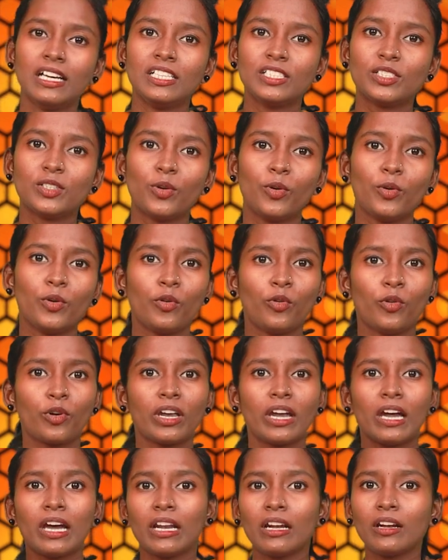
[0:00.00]
So you
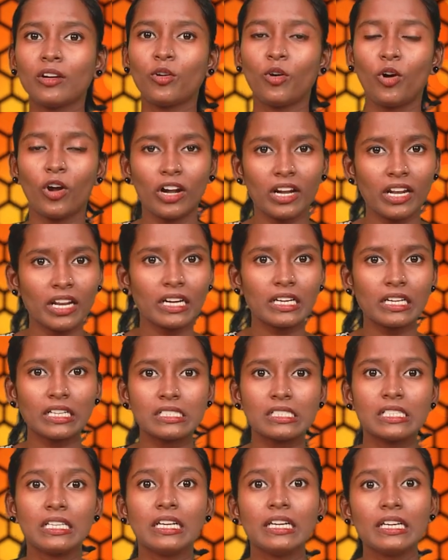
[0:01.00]
can contact
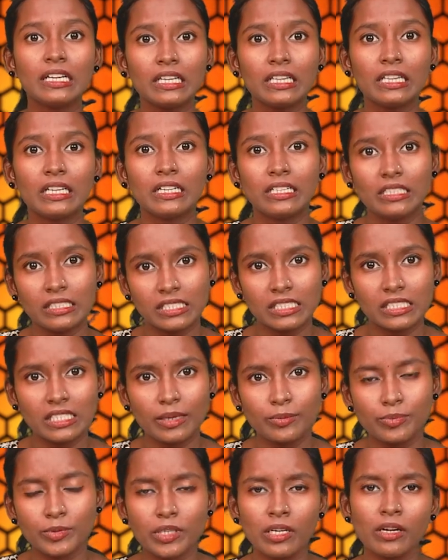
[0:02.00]
us, link in the
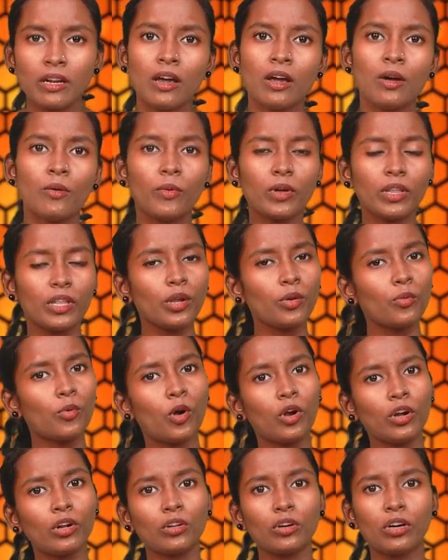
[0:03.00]
description. Whether you
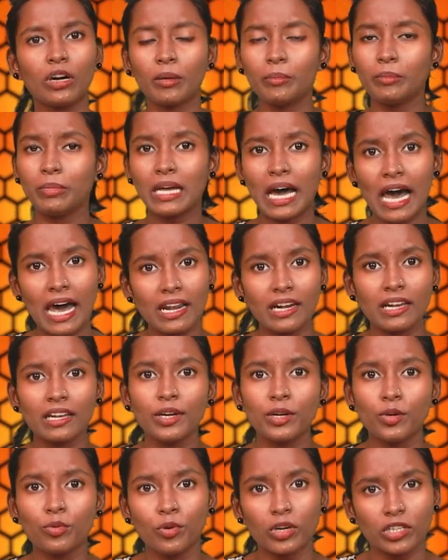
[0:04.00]
want to come
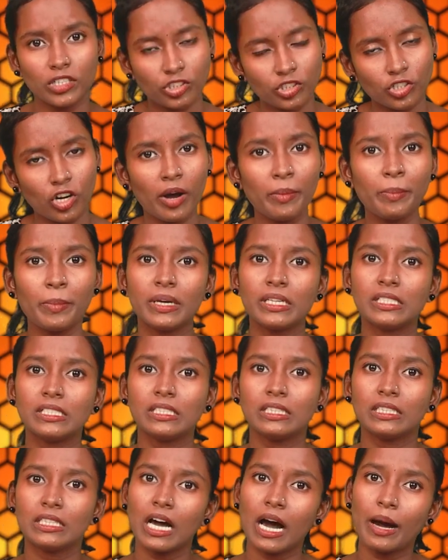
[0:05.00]
directly to our shop, it's
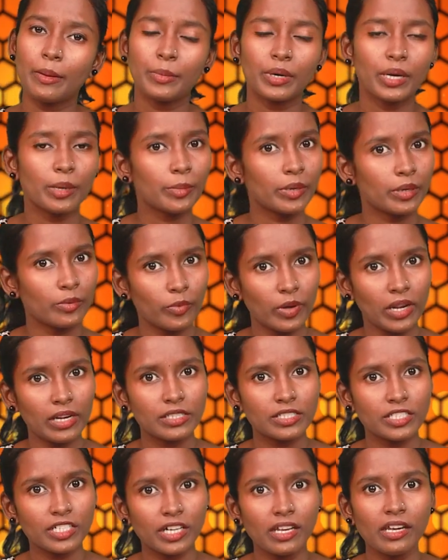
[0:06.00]
in Tambaram and
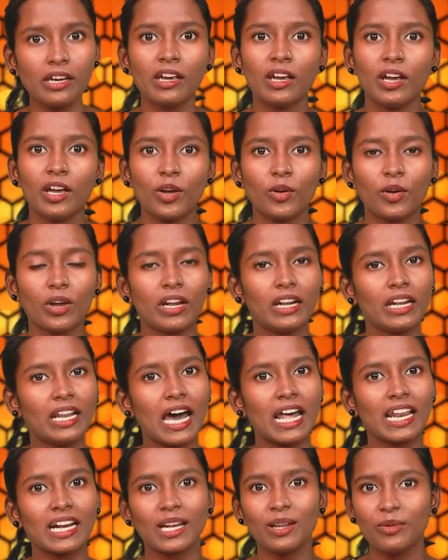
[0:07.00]
Velacheri, you can
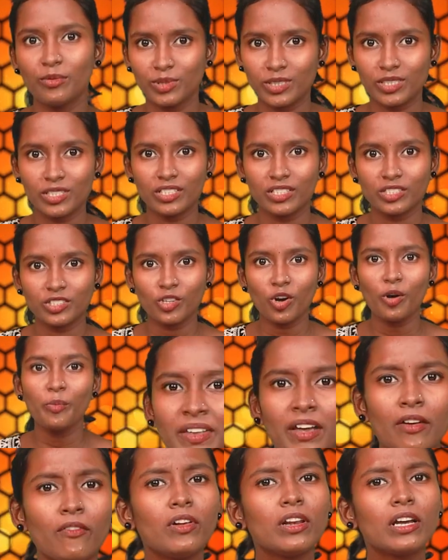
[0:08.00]
directly visit our shop.
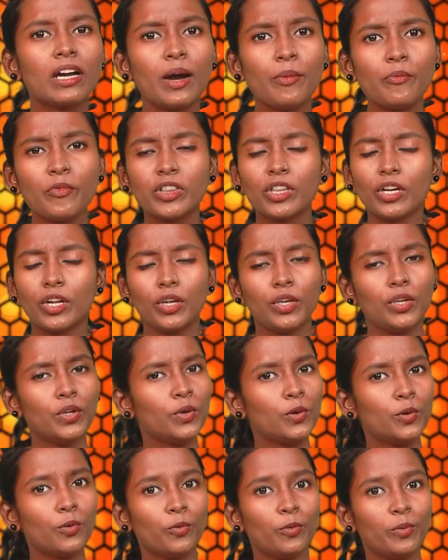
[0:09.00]
We'll come with a
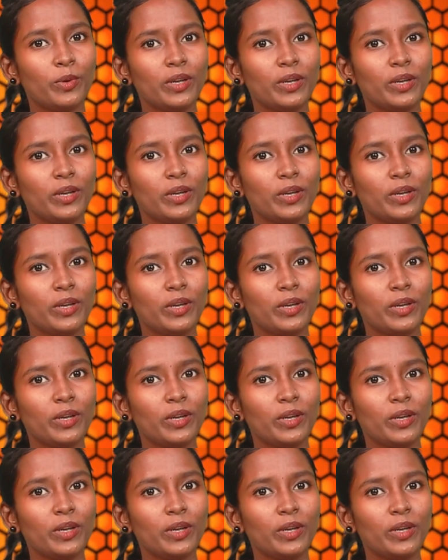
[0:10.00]
new